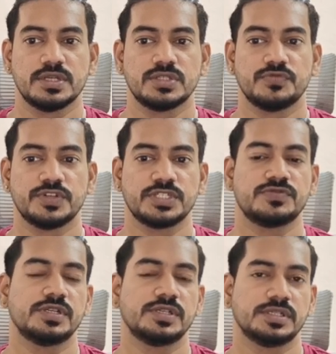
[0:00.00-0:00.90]
So first of
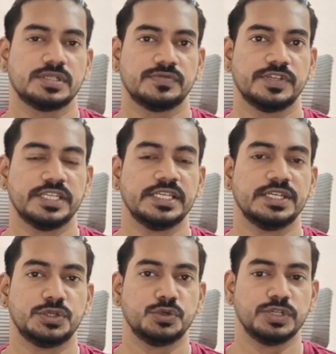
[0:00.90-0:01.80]
all, we
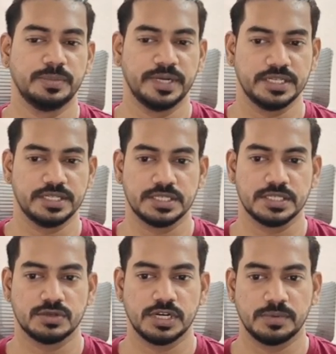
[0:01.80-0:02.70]
need two
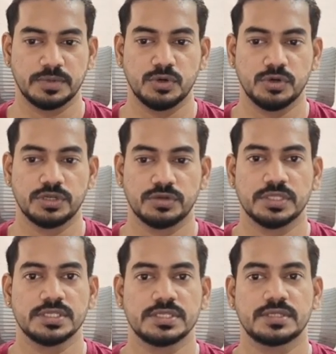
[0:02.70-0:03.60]
dependencies. So let me go into
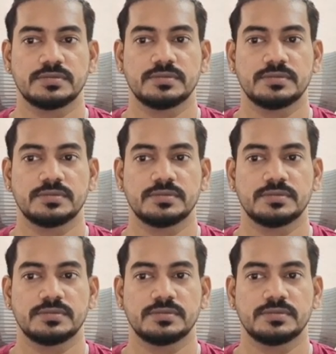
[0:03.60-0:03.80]
this.